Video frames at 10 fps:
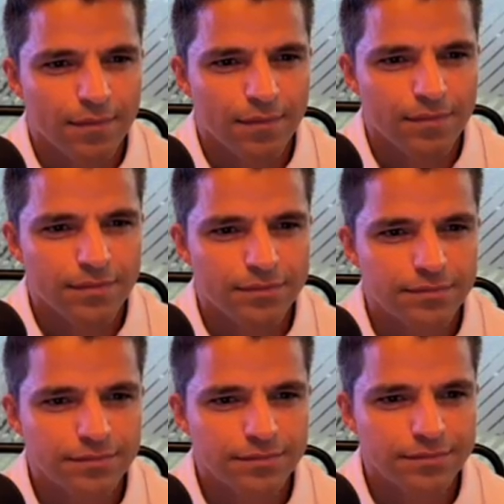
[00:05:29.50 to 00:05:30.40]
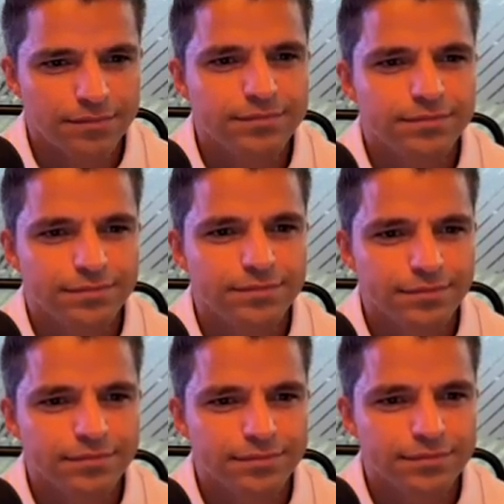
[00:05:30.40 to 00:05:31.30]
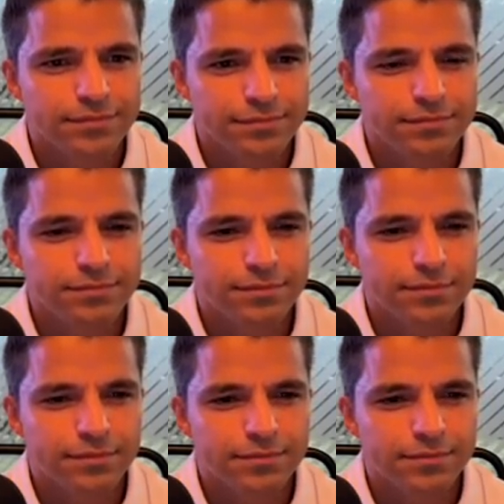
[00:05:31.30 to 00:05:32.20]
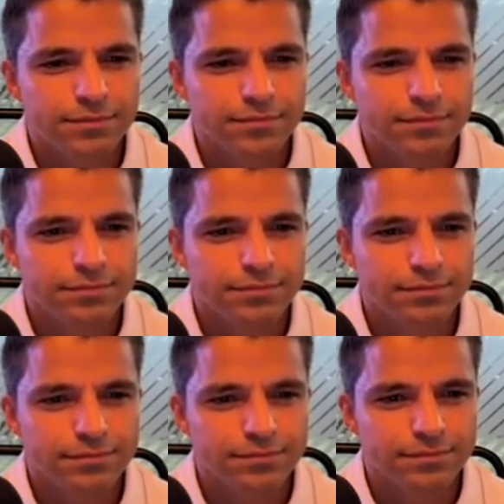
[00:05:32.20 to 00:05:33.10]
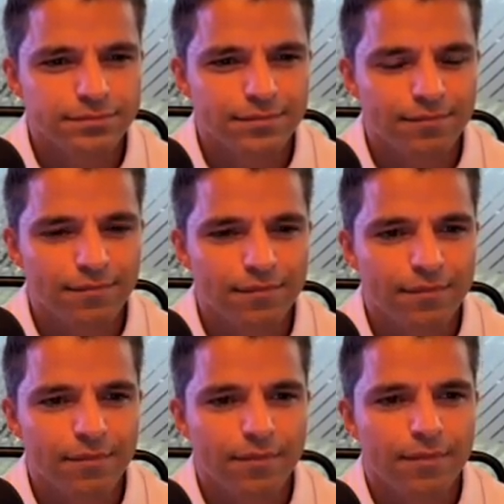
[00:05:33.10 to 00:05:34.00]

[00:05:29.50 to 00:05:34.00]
No words are spoken by the person on screen.